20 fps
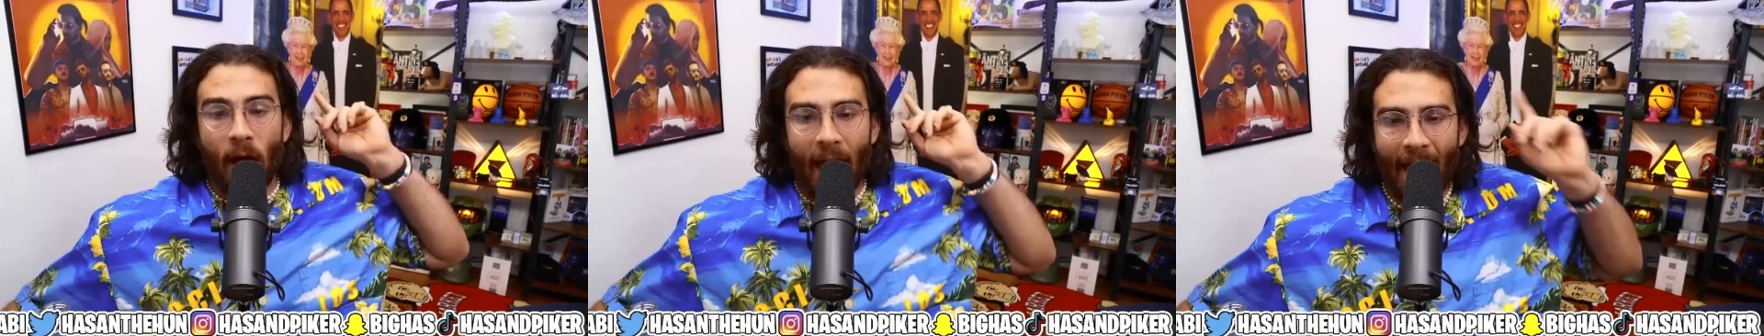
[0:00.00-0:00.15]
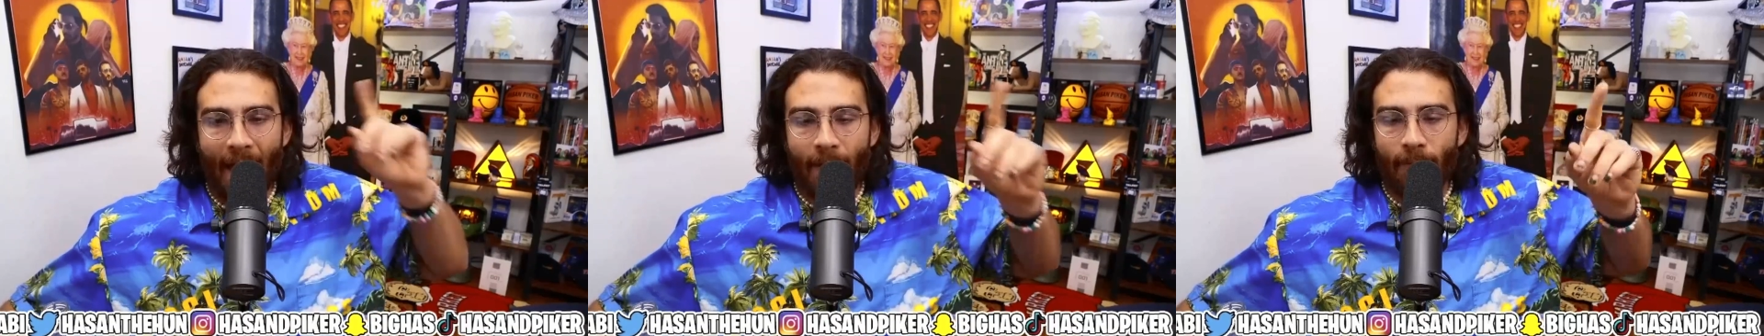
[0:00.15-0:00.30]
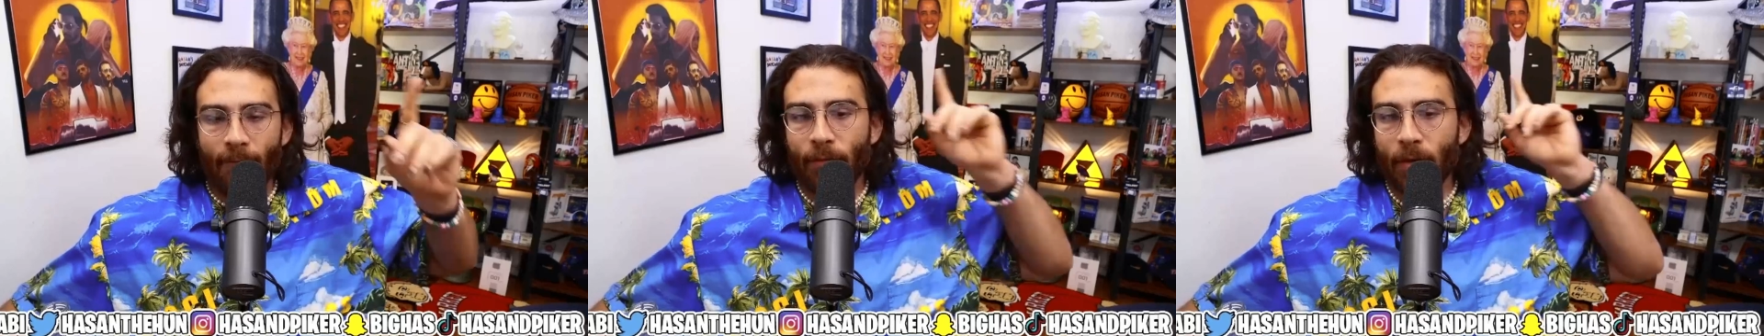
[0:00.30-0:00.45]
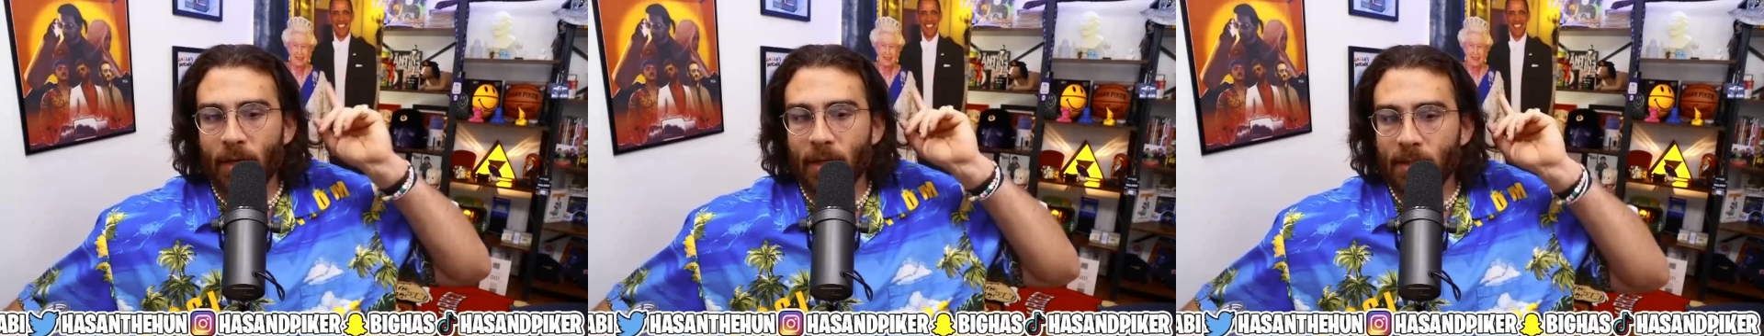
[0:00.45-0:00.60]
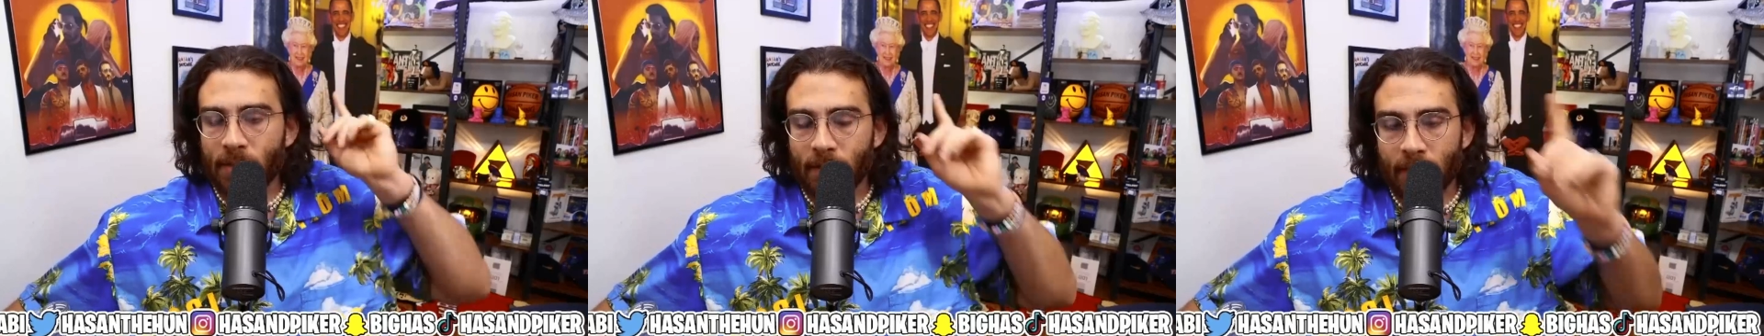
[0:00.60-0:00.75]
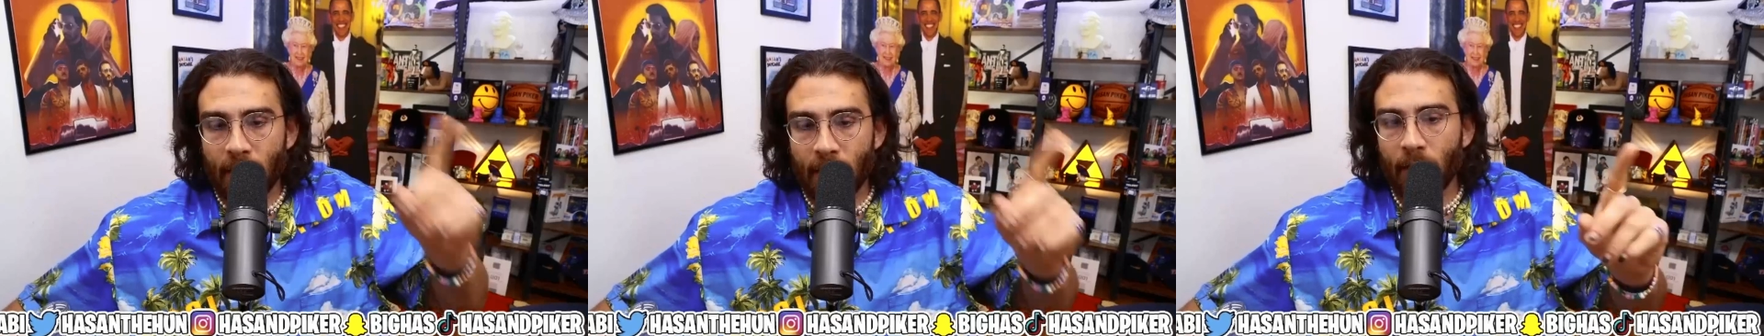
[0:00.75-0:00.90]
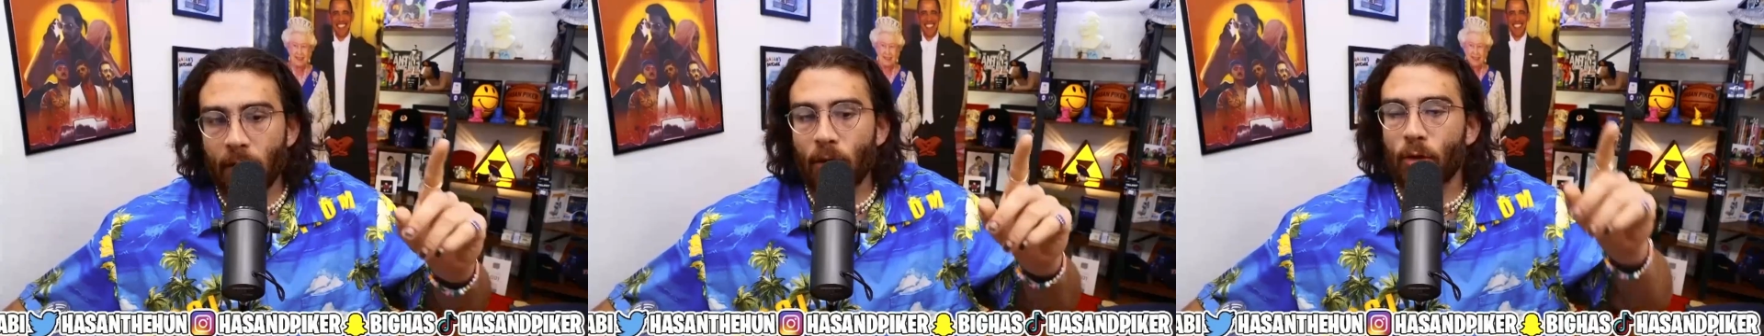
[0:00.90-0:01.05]
Every
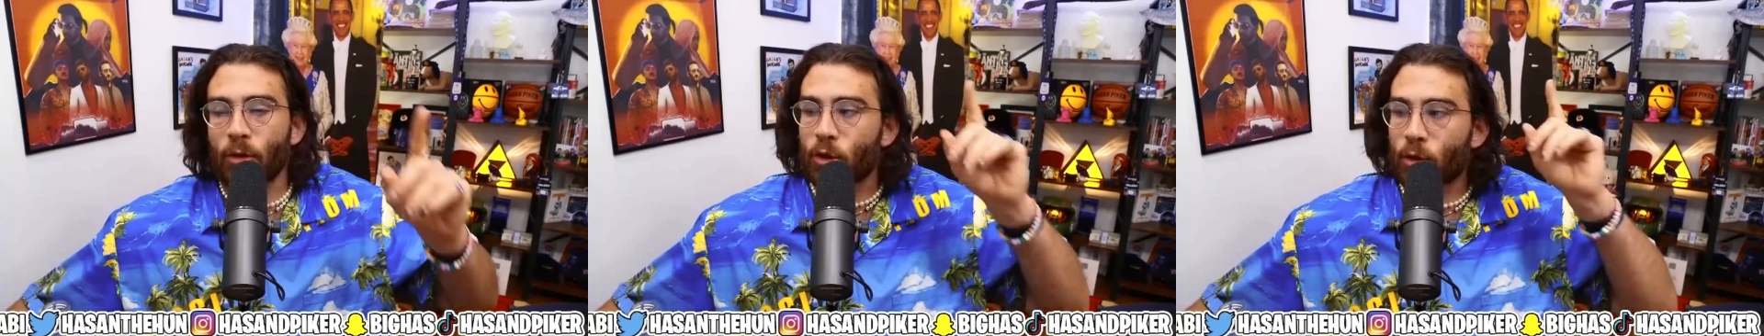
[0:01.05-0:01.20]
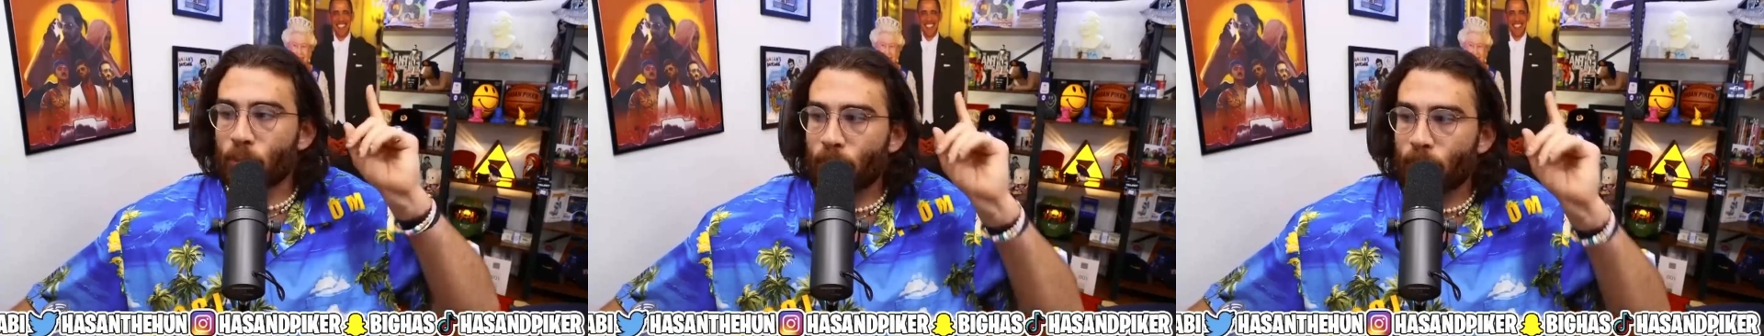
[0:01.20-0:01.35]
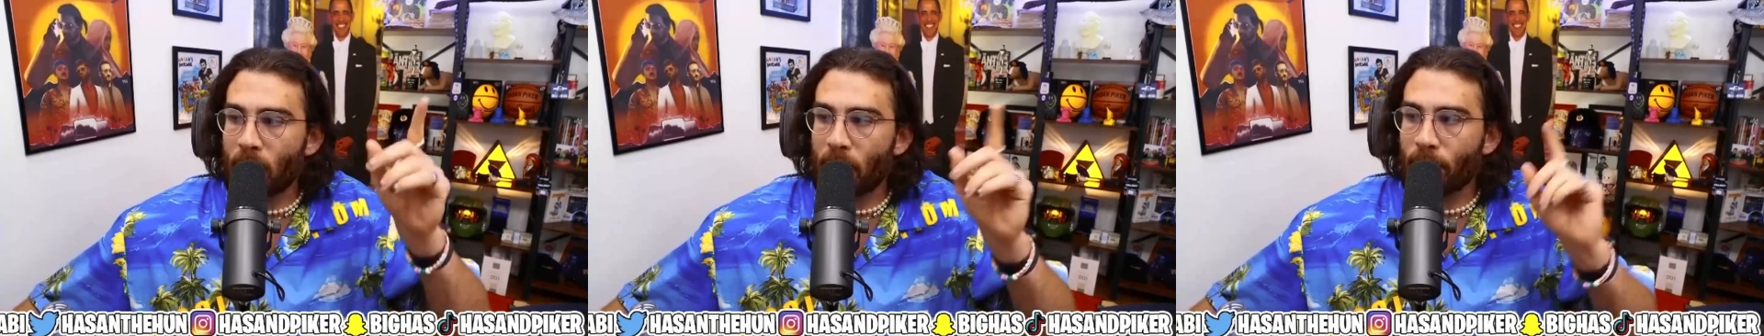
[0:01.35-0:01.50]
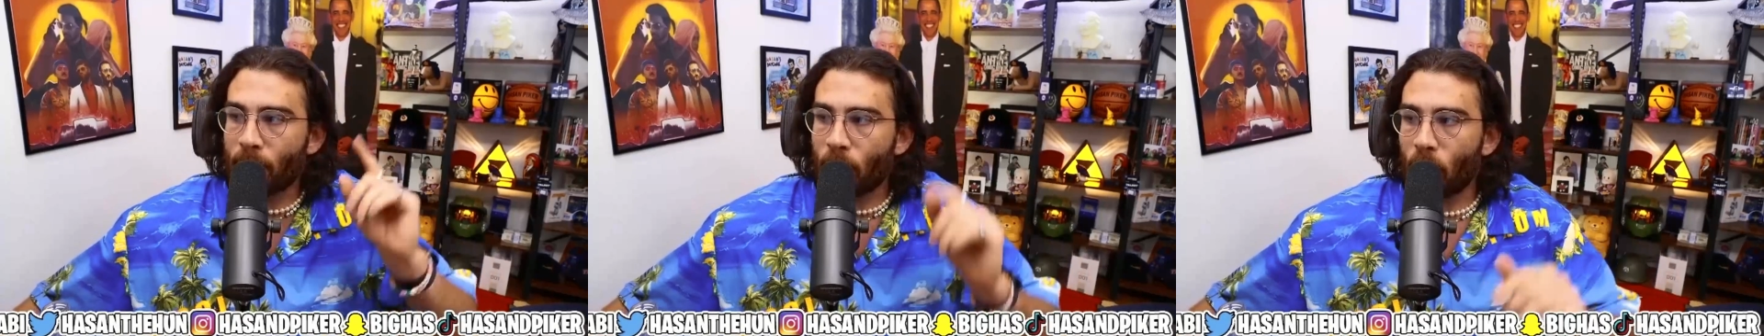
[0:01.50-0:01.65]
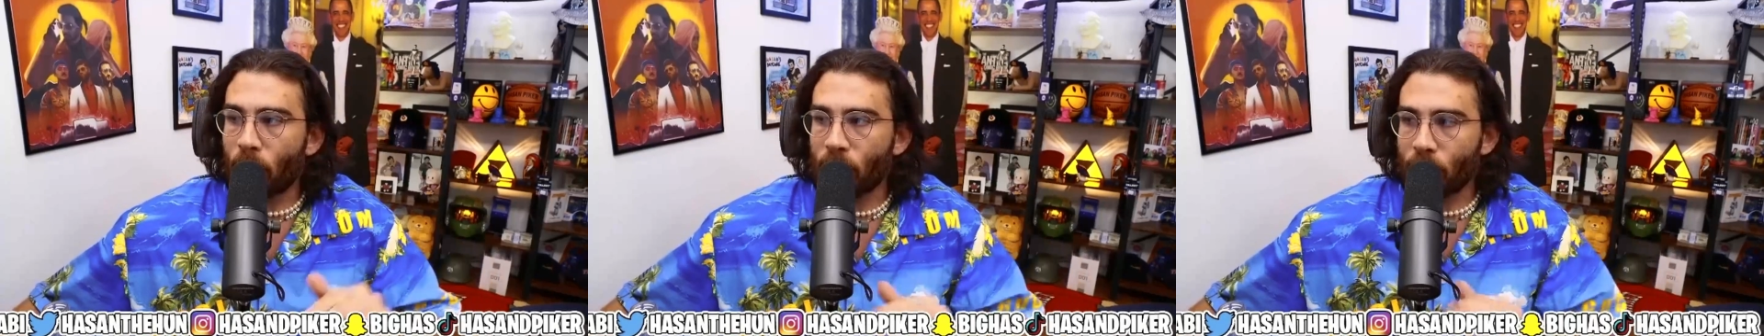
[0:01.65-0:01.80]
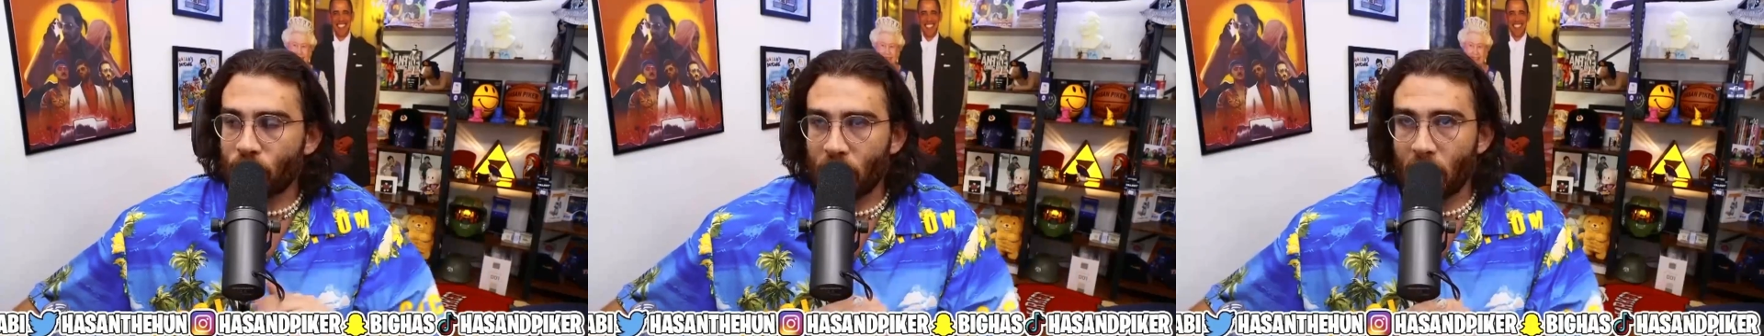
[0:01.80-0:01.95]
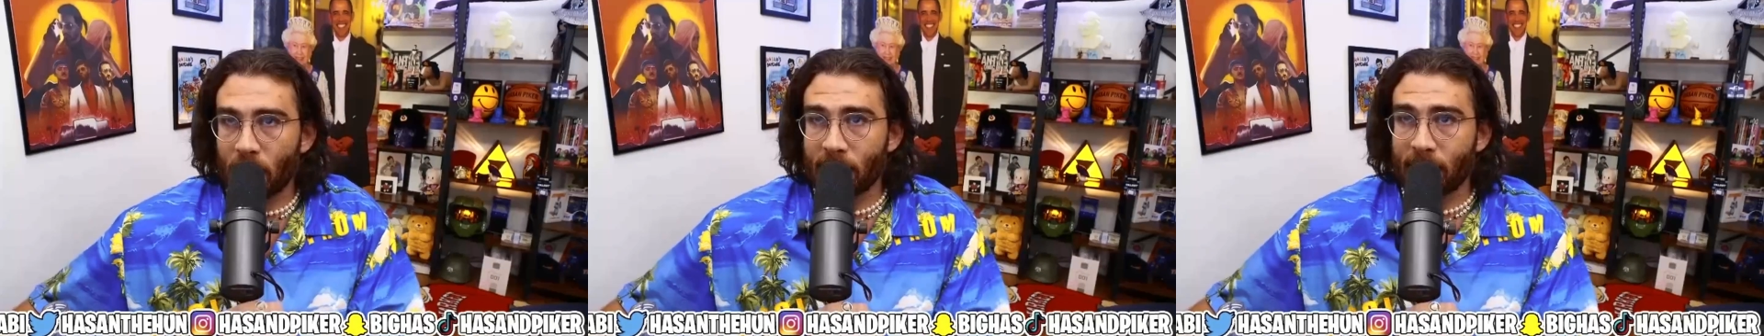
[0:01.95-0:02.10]
single Supreme Court
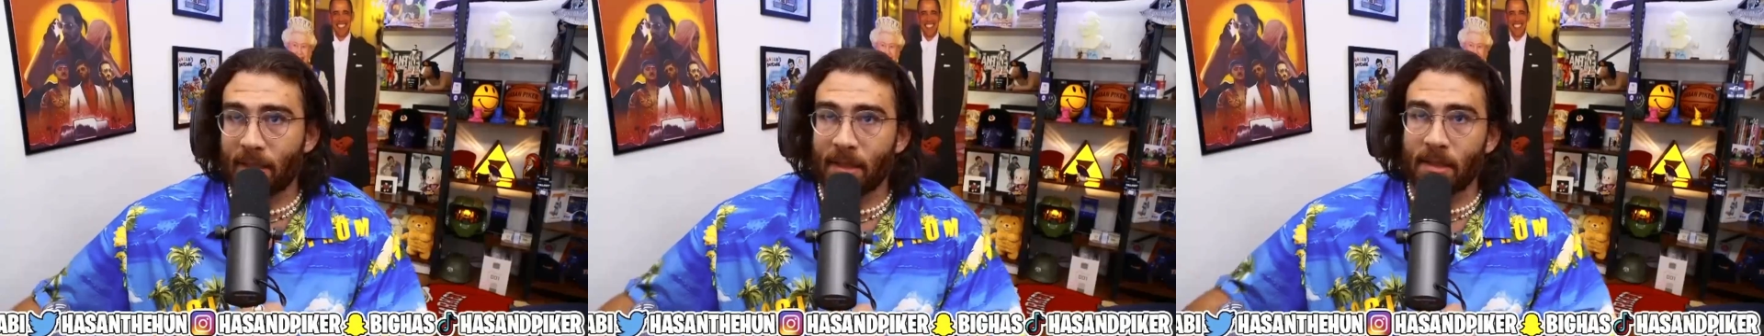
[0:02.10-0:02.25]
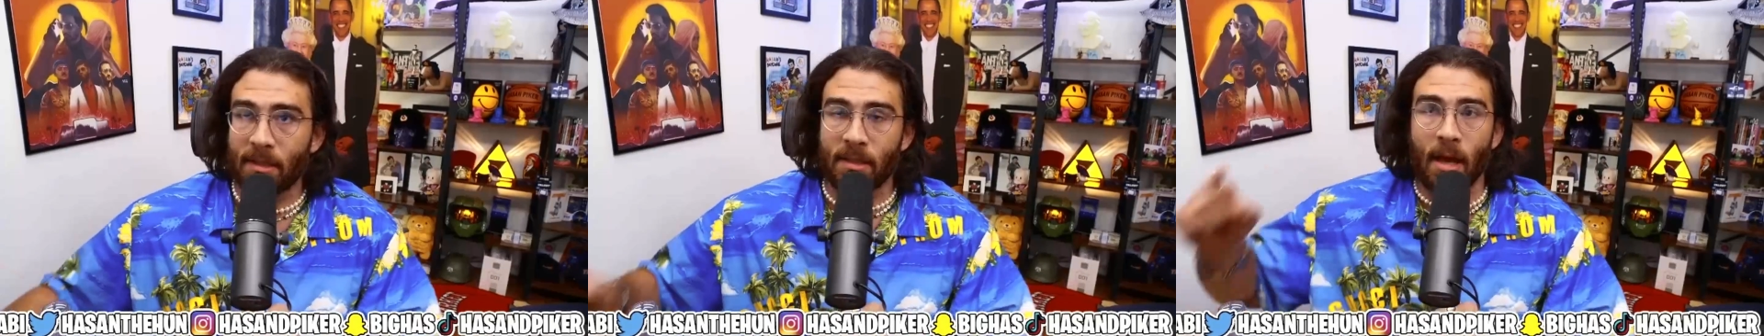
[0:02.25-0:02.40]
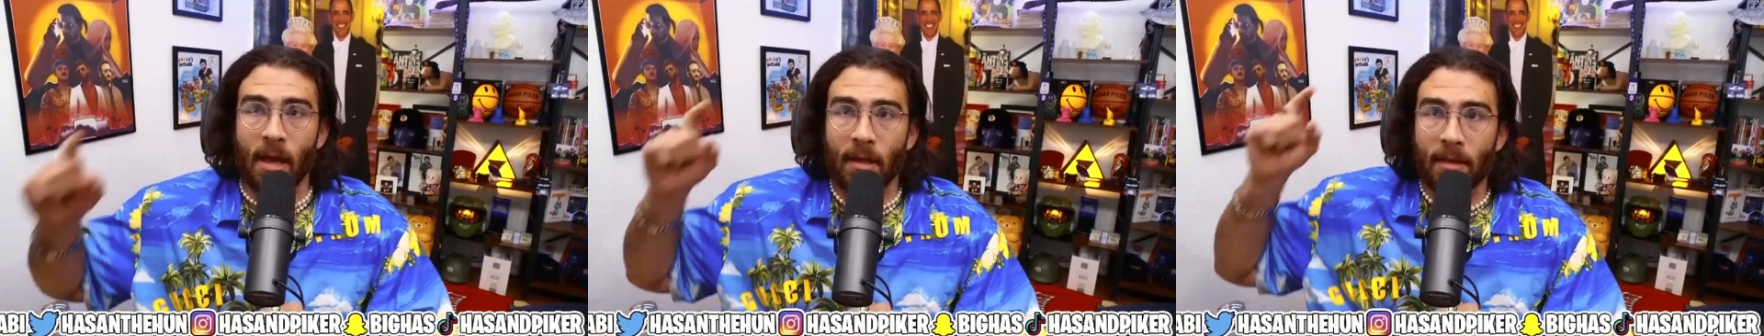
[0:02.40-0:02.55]
justice